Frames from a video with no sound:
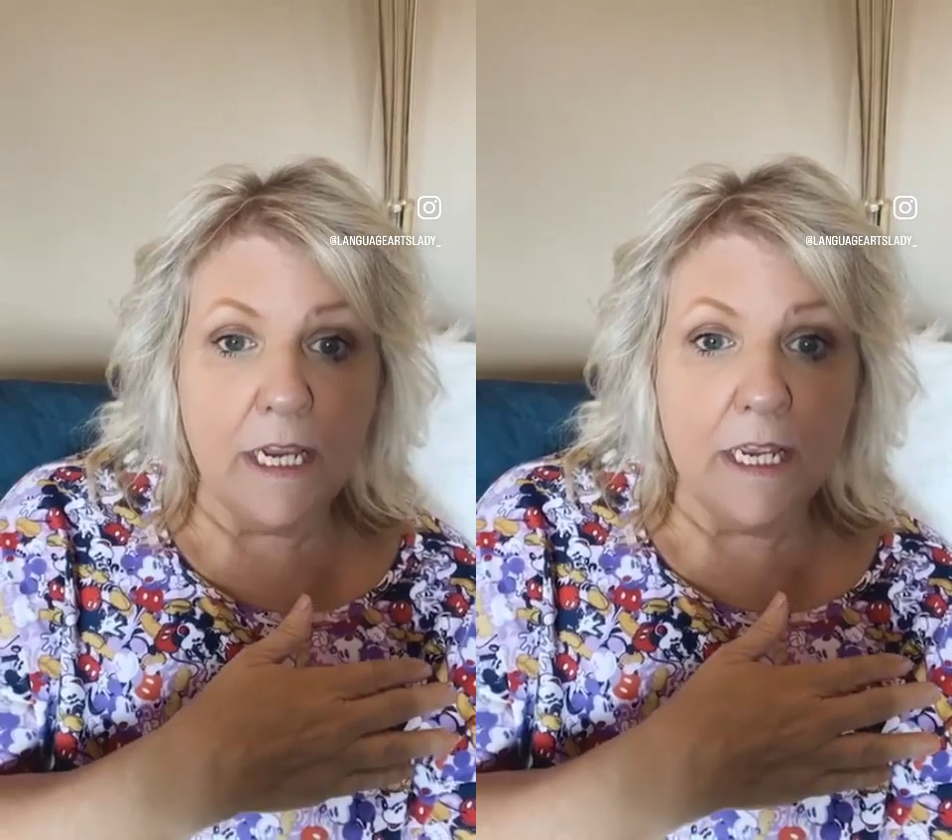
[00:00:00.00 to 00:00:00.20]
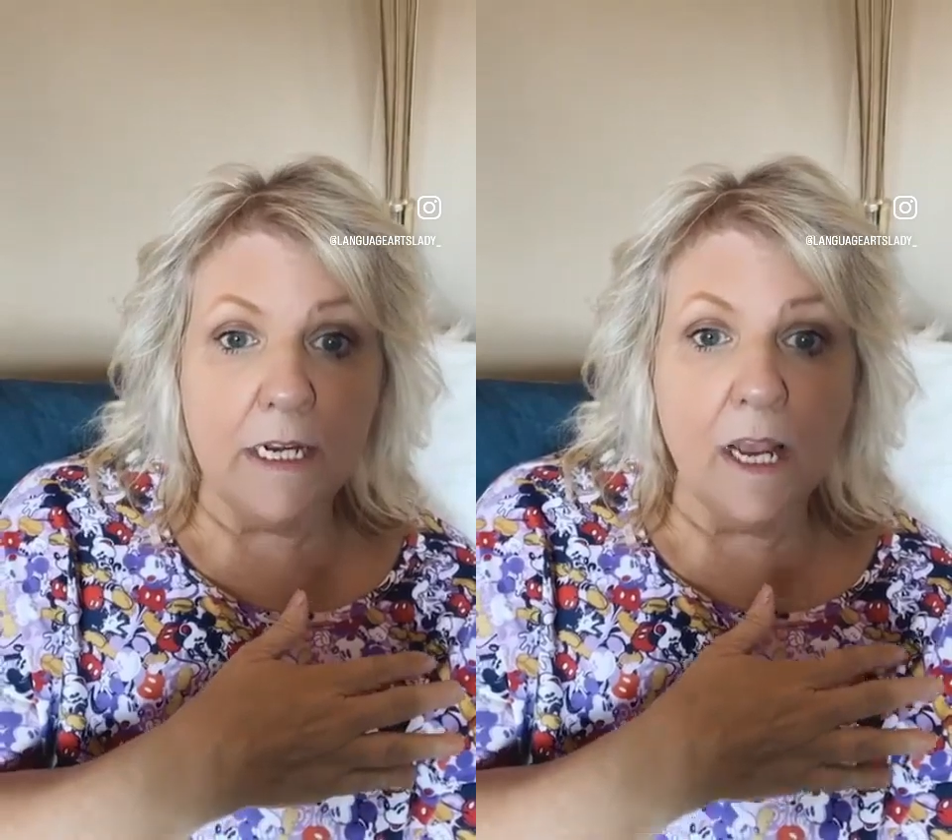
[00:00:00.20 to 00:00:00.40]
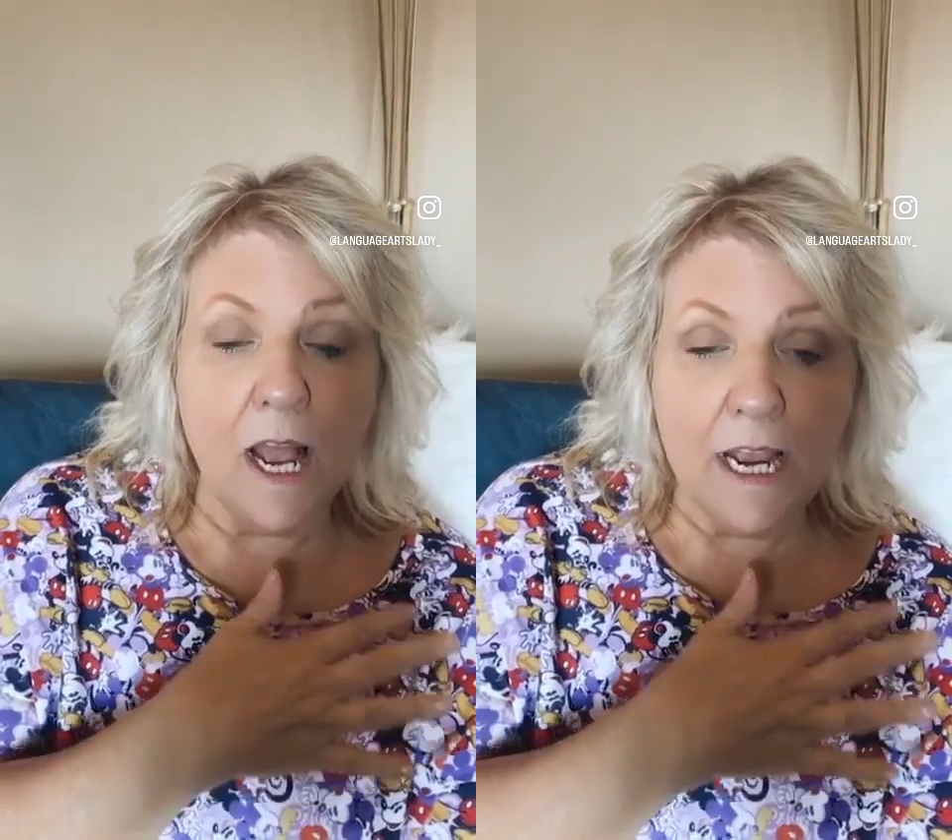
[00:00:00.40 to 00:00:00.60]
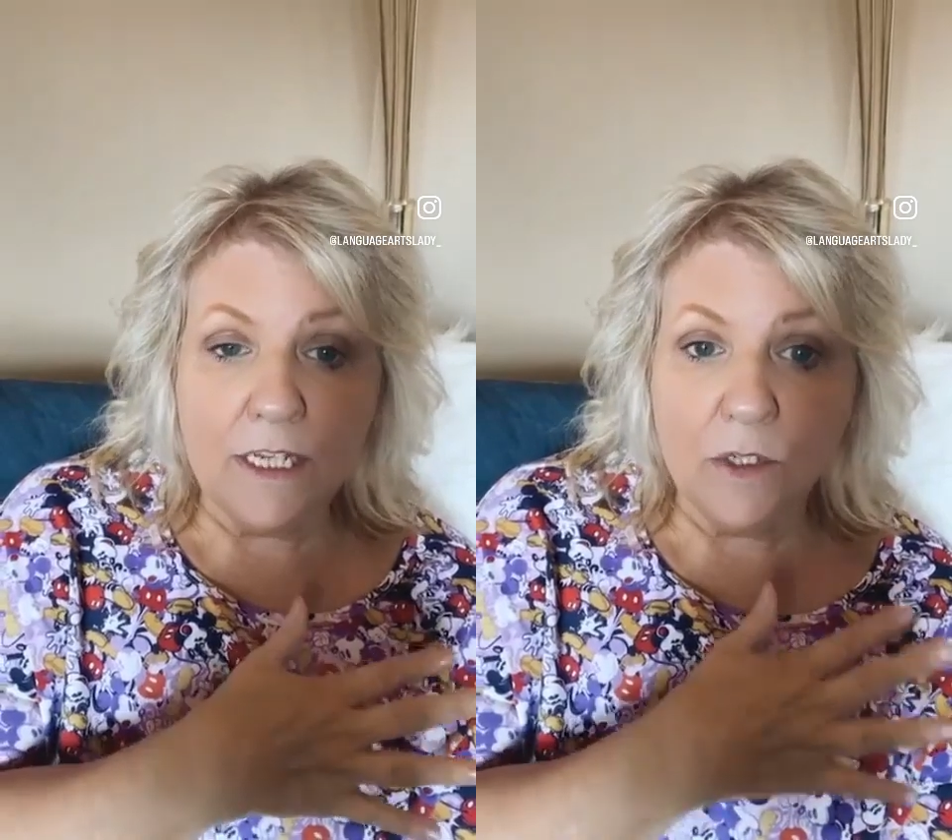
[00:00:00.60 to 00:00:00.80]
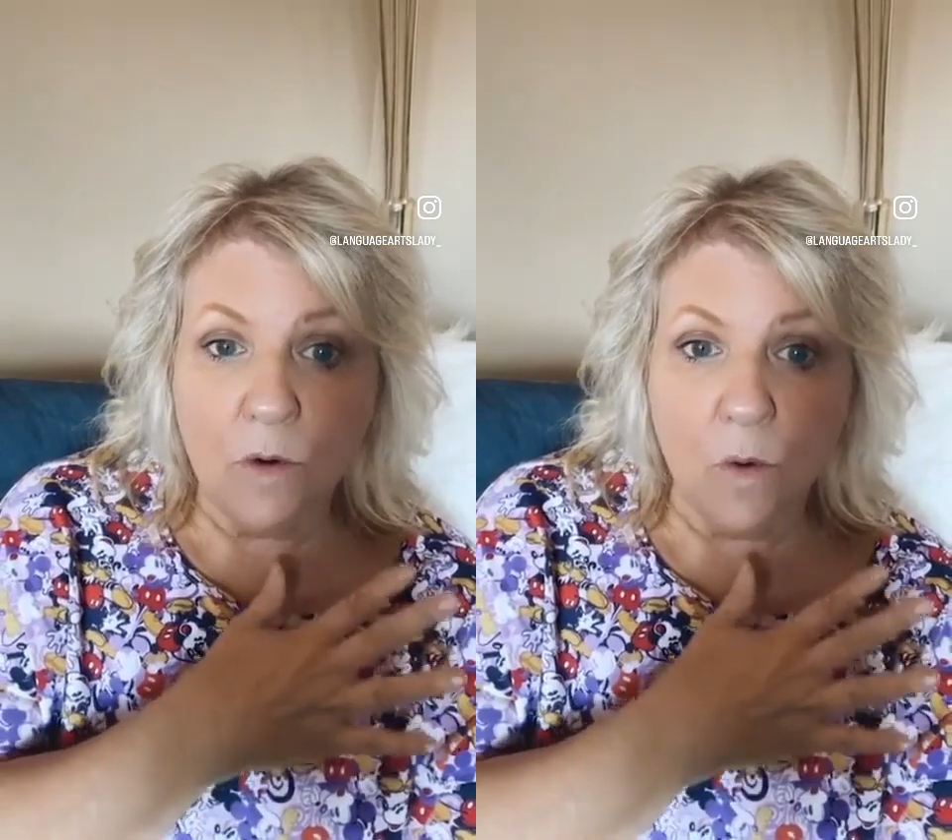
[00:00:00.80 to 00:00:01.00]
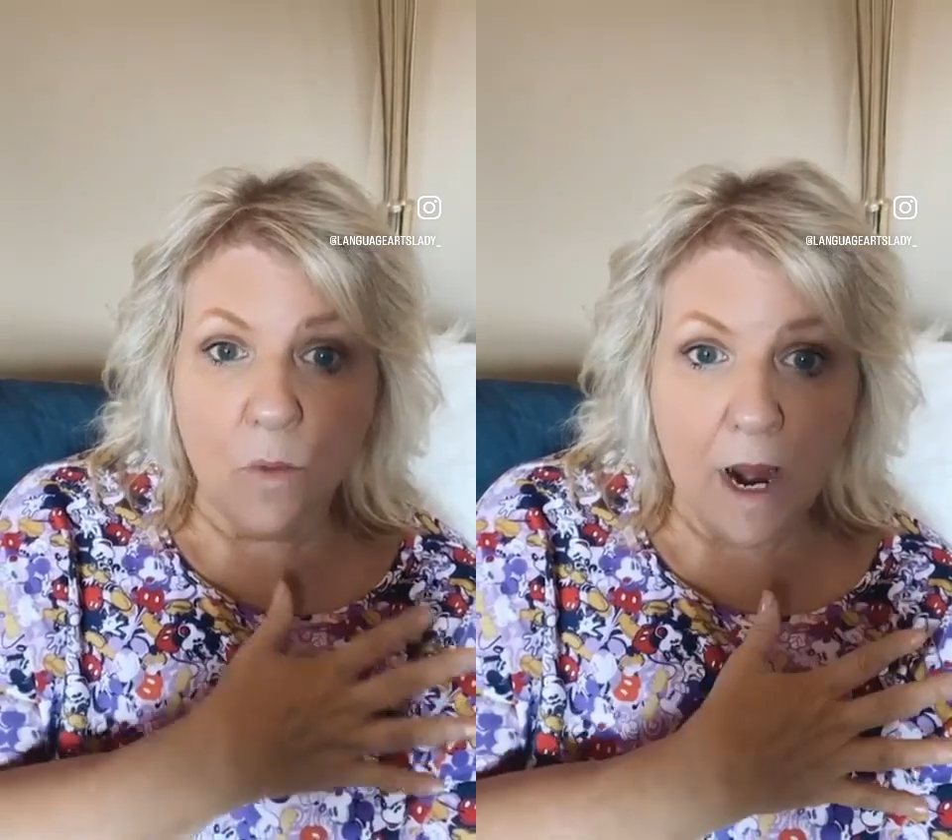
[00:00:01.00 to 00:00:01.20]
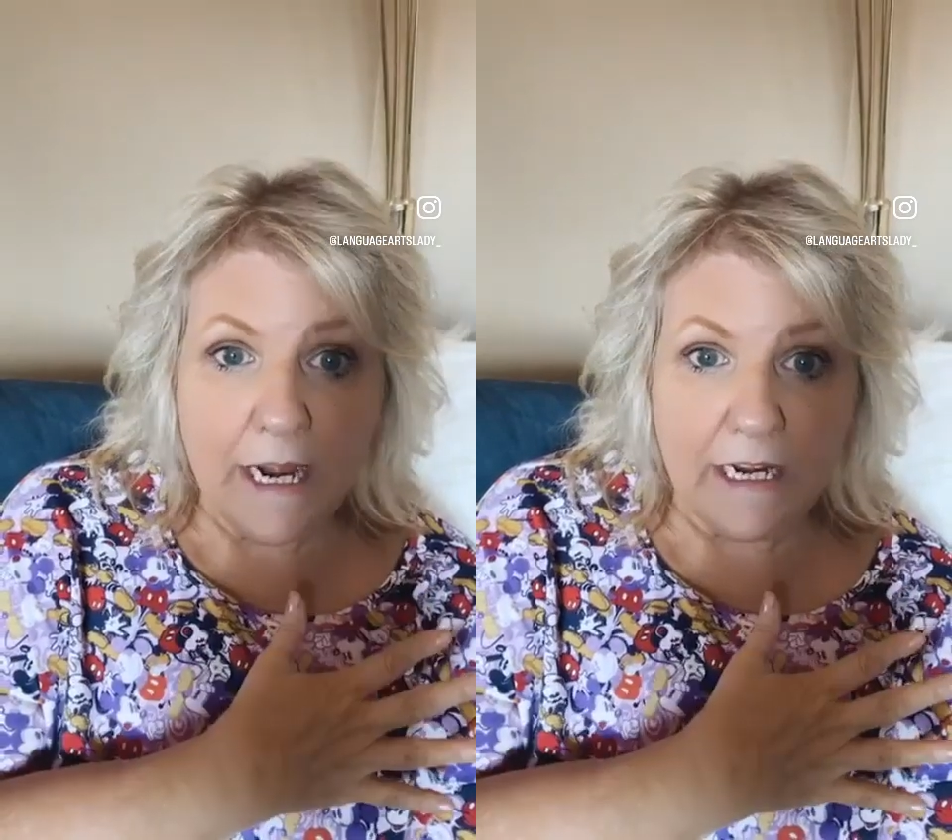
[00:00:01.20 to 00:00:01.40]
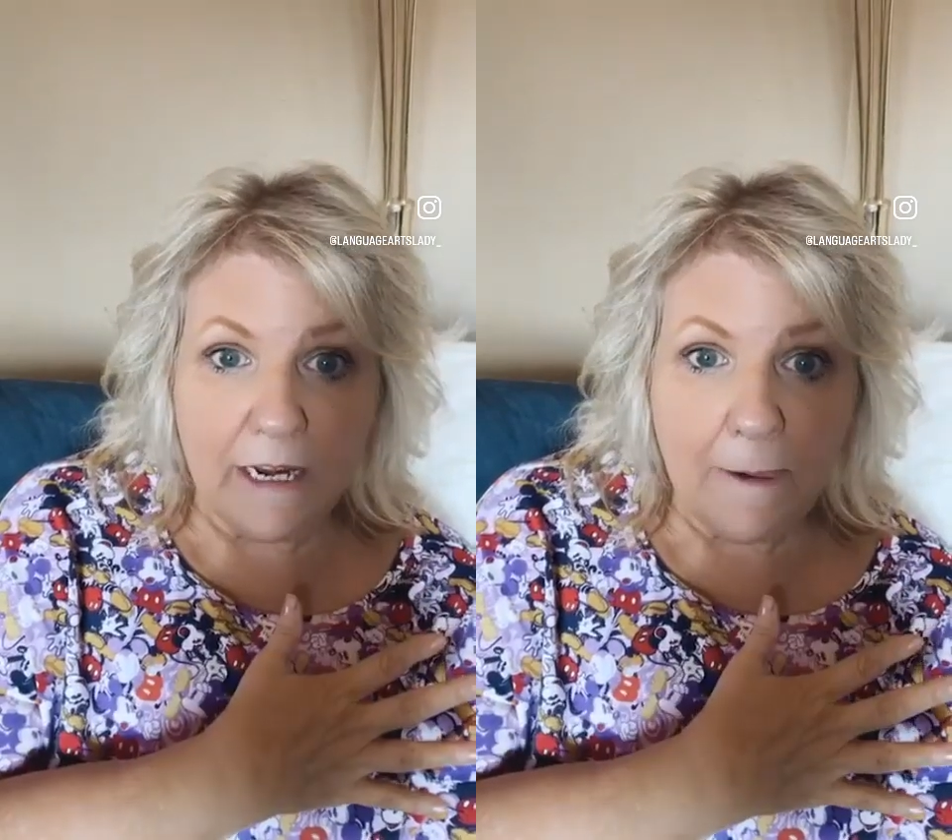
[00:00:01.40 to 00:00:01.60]
in high school
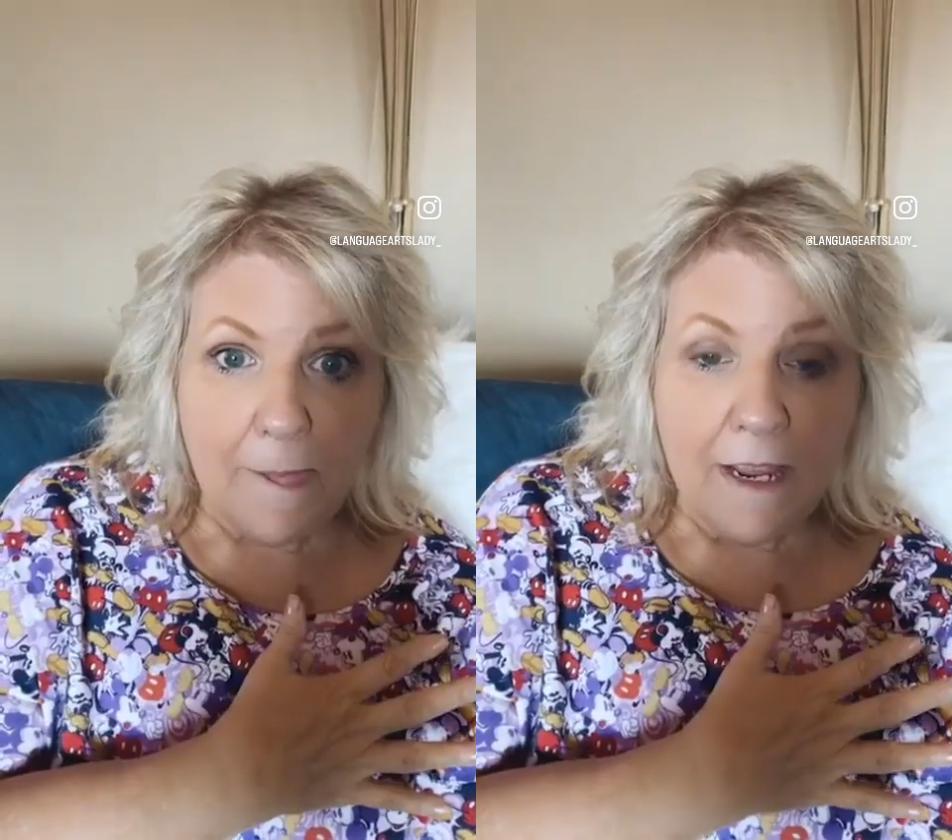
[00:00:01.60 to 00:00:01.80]
writing